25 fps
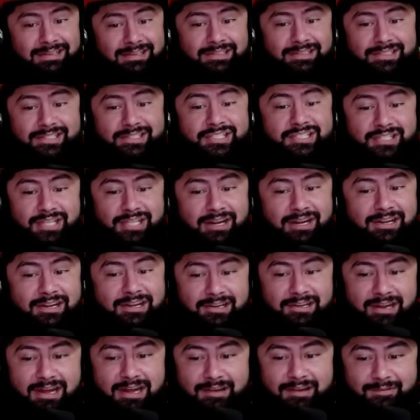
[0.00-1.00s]

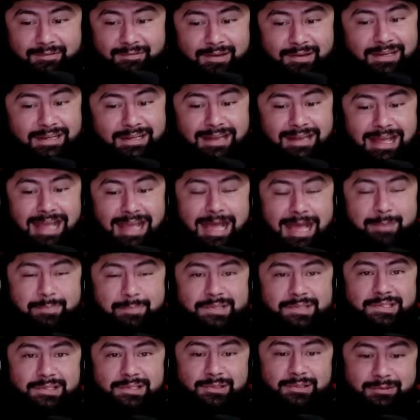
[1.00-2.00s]
started off with an
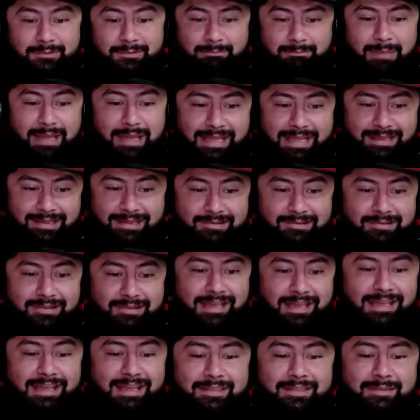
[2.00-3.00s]
absolute bang.
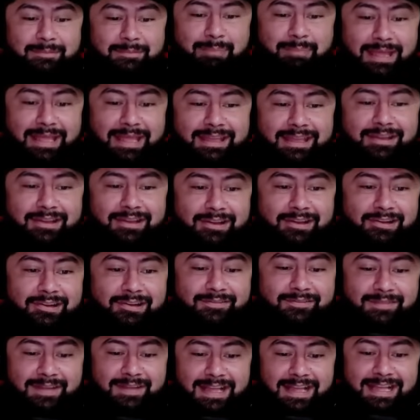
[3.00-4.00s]
Okay, the bang
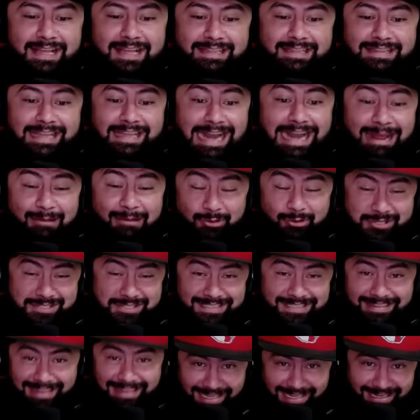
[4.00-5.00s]
of that I
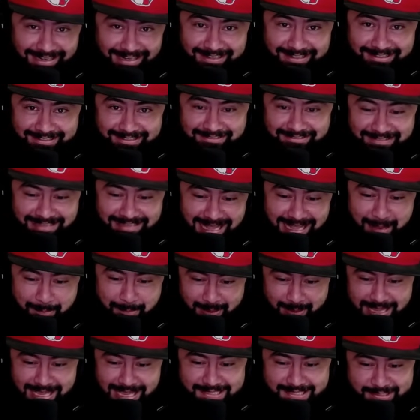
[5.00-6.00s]
wasn't there at
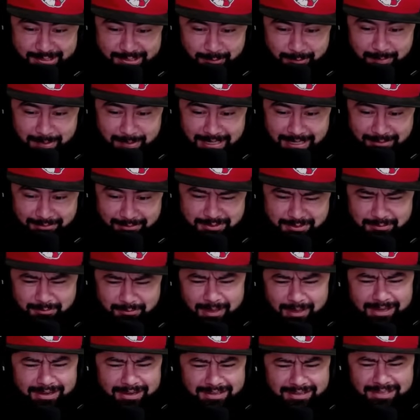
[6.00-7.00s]
pass opening. It was
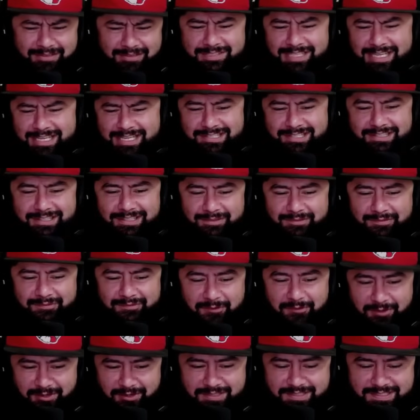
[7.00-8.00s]
weird. It was actually the
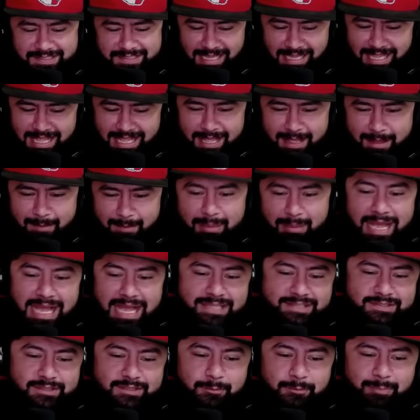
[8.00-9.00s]
first
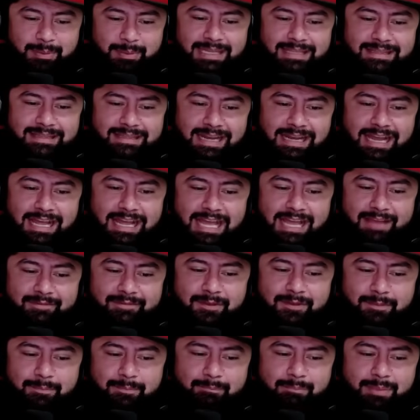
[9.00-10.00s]
pass opening that I
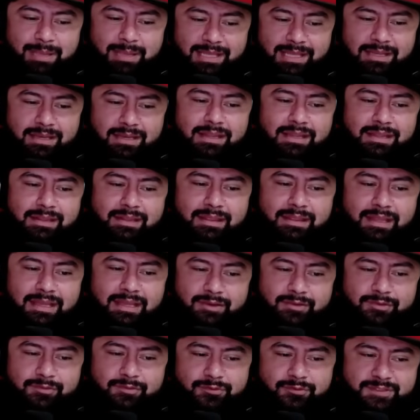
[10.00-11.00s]
haven't been
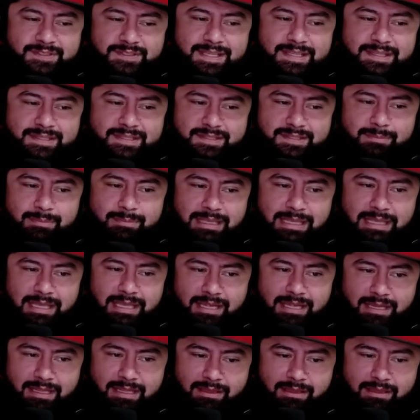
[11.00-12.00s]
there since the
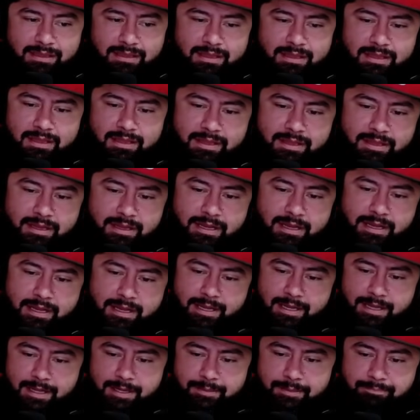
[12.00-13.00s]
beginning.
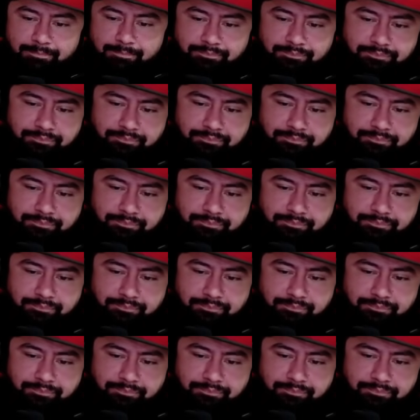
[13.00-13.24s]
And